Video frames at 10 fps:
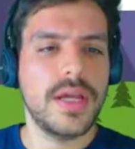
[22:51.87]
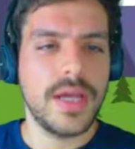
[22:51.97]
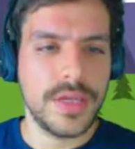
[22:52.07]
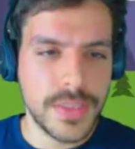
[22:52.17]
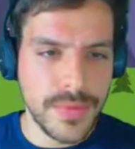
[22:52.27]

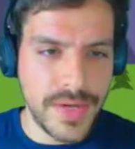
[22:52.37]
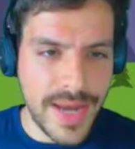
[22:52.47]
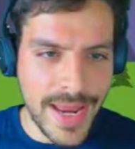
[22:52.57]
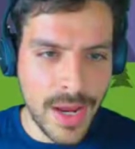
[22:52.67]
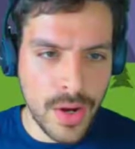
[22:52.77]
And so
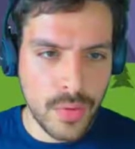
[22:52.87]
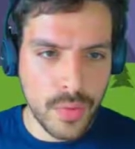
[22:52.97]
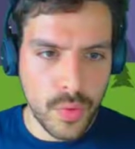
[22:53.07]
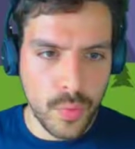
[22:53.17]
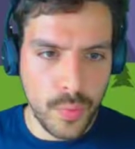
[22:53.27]

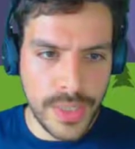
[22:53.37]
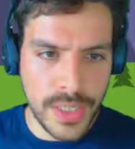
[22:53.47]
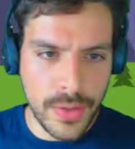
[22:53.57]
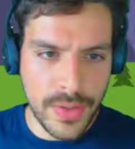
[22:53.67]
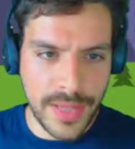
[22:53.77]
now we
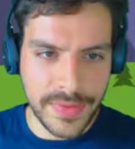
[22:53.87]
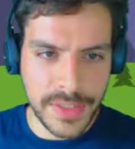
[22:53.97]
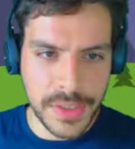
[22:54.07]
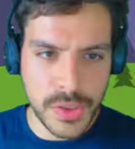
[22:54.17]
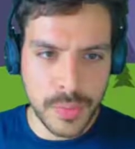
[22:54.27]
know that
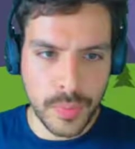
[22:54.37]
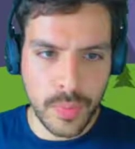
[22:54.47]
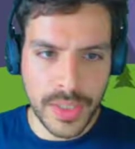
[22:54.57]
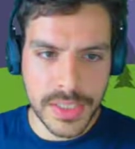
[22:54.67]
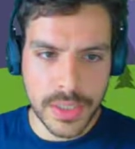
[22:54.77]
these 2
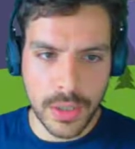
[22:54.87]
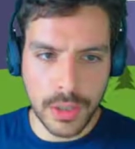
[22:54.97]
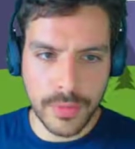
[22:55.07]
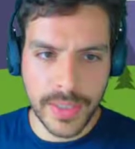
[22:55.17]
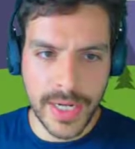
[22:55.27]
points are
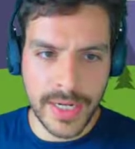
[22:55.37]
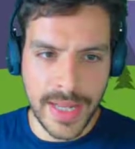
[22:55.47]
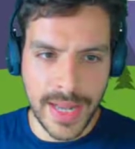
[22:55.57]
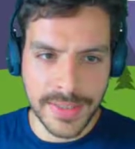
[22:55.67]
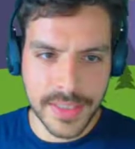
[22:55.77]
located
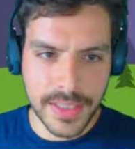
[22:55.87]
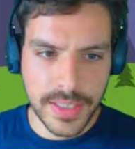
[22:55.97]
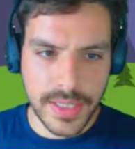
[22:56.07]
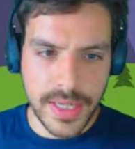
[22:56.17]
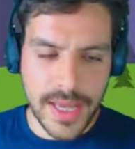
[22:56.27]
at
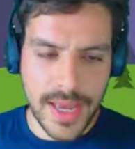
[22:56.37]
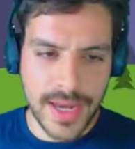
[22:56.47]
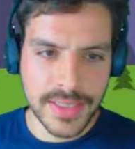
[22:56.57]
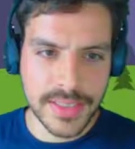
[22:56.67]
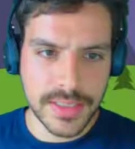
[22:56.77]

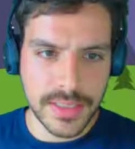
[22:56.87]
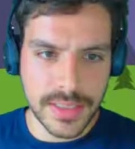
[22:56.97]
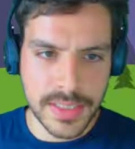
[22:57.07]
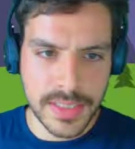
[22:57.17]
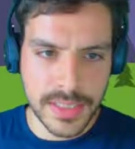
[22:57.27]
x
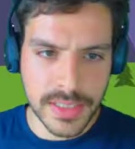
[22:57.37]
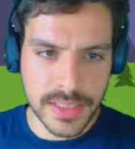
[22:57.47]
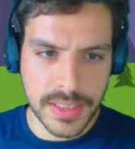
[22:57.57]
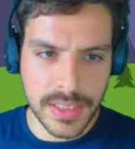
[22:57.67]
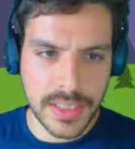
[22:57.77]
is
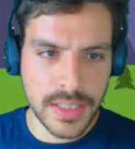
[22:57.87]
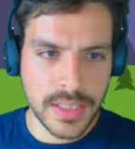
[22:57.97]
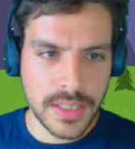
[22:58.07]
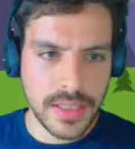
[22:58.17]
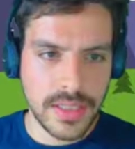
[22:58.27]
16
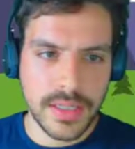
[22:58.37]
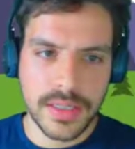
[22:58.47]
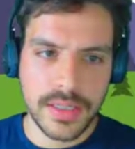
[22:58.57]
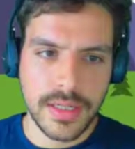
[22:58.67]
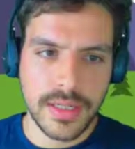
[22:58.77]

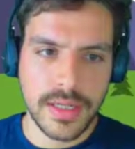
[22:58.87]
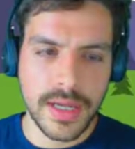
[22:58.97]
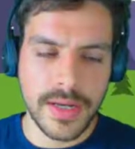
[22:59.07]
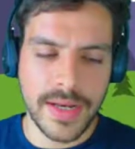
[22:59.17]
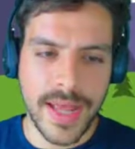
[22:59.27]

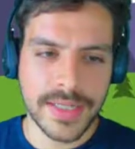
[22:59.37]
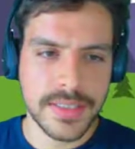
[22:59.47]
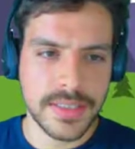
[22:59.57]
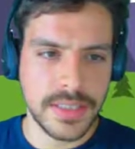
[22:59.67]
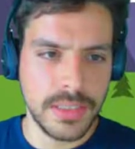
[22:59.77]
and x
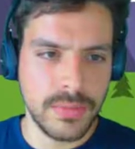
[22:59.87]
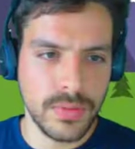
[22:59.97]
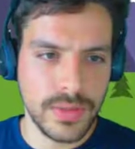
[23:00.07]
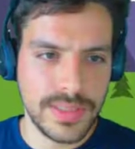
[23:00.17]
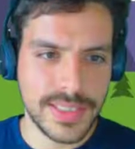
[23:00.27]
is
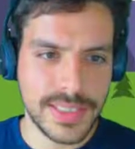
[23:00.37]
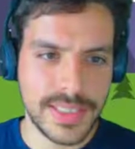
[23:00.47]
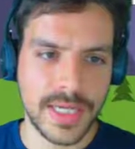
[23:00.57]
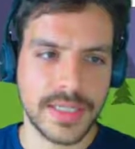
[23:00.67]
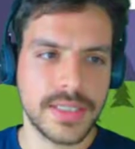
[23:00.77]
equal to
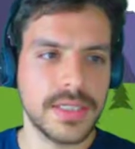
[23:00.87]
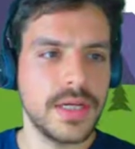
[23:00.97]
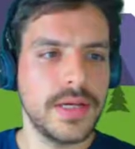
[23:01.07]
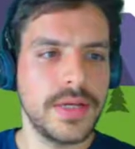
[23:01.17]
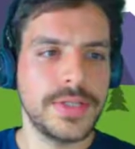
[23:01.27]
6.
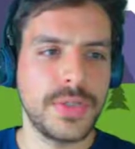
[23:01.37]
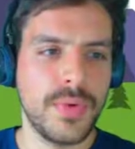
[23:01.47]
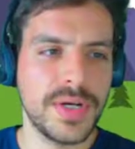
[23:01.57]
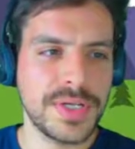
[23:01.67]
So what is the